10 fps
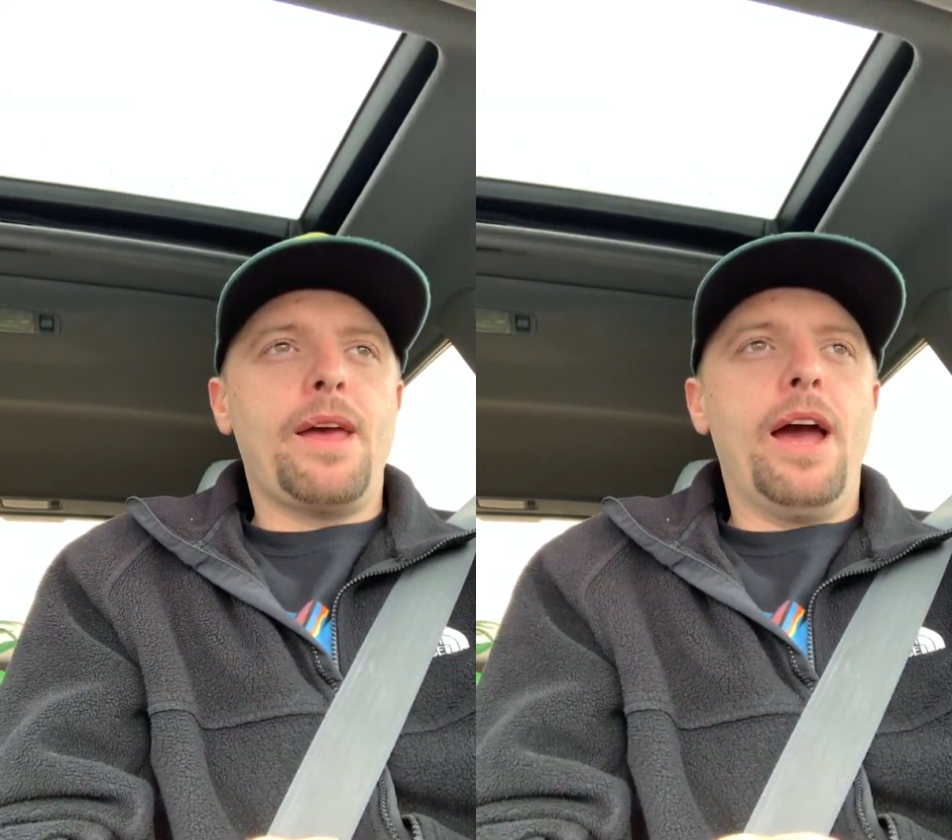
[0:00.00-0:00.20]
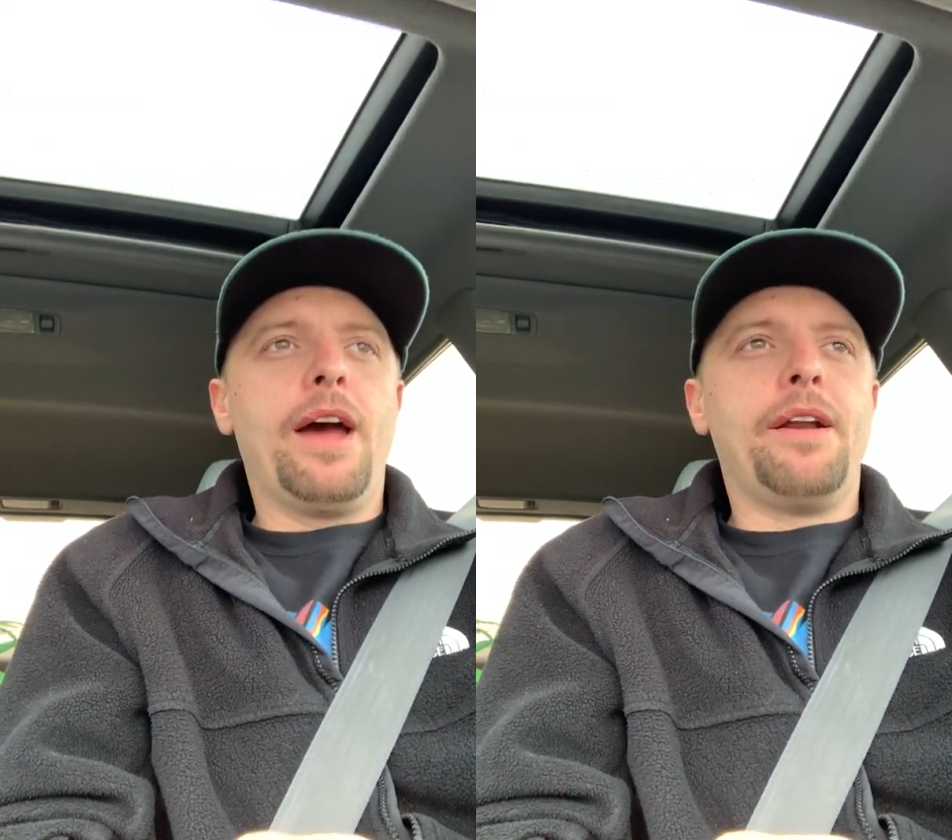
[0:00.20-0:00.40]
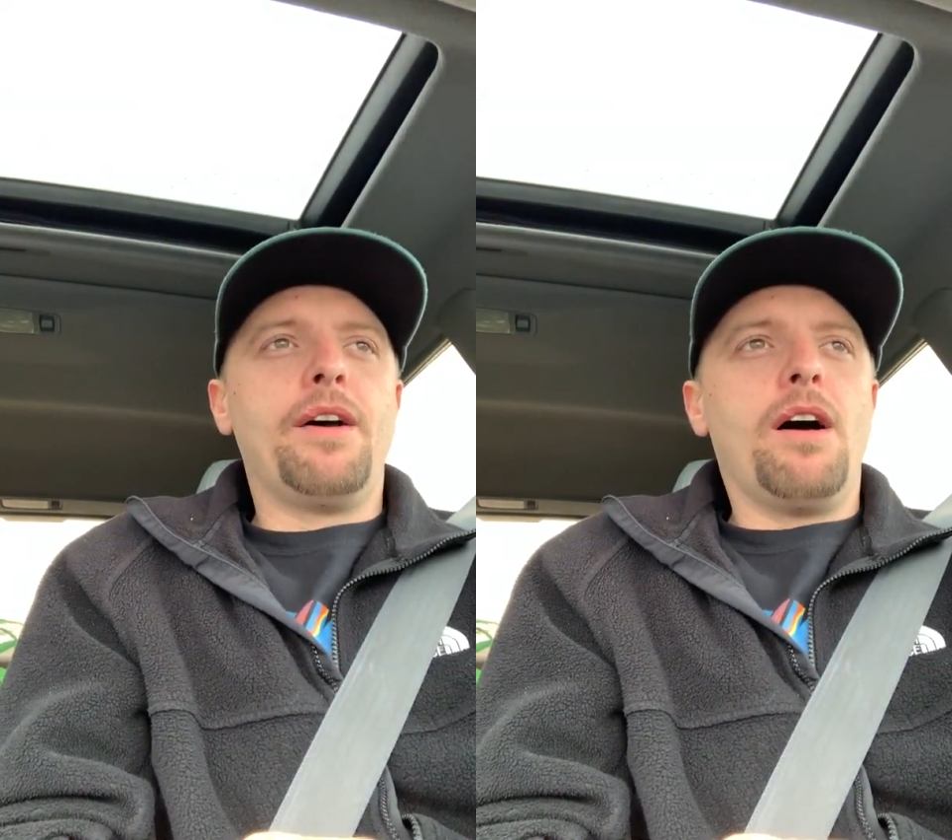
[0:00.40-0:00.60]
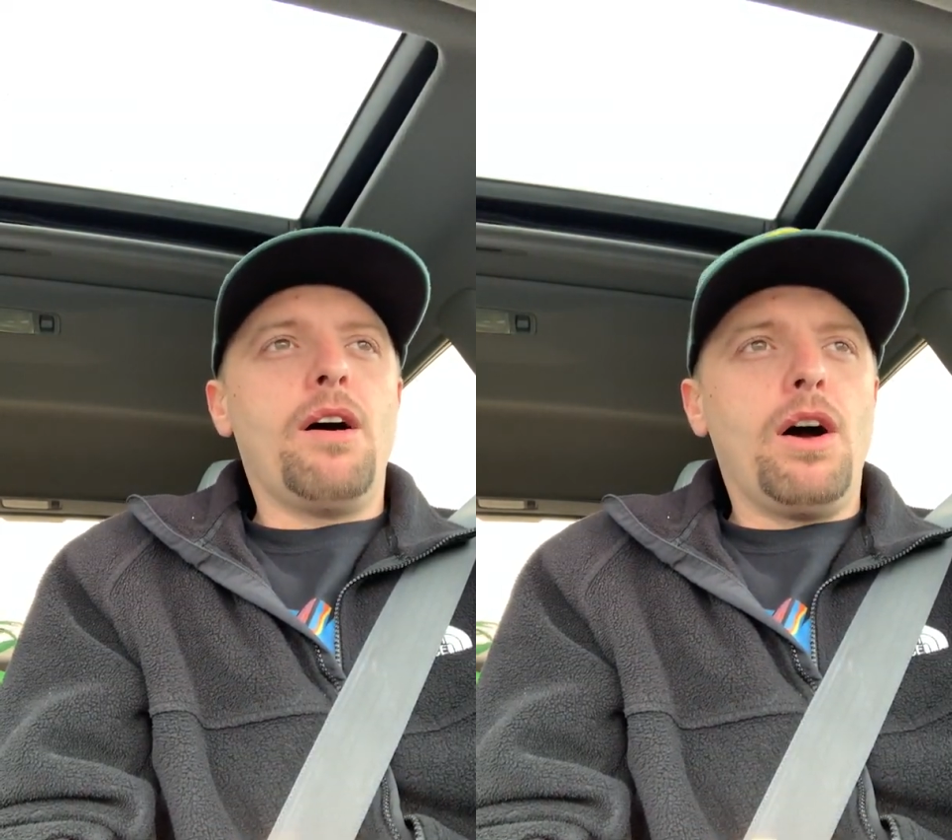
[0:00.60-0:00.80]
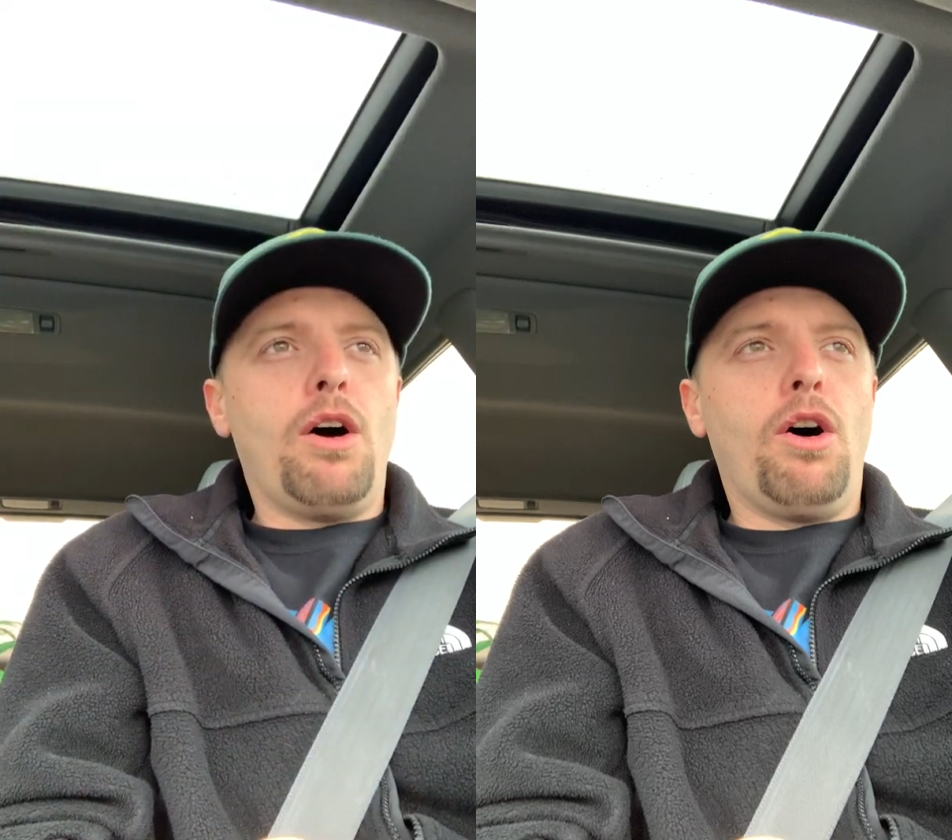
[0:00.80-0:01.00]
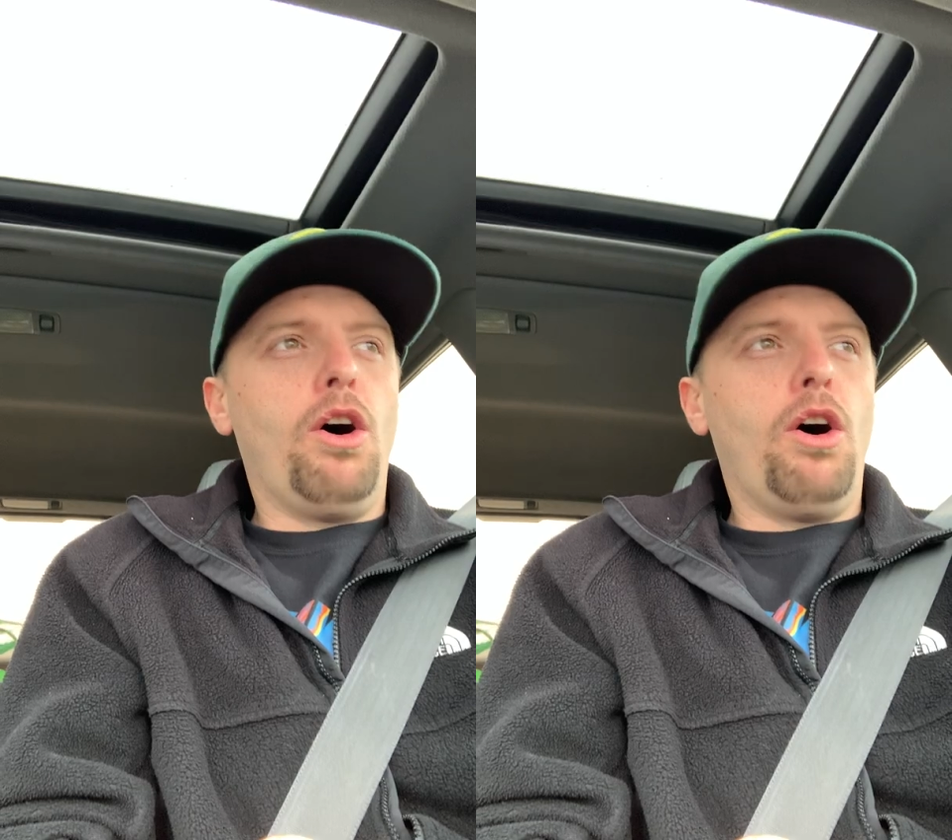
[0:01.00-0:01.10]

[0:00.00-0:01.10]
and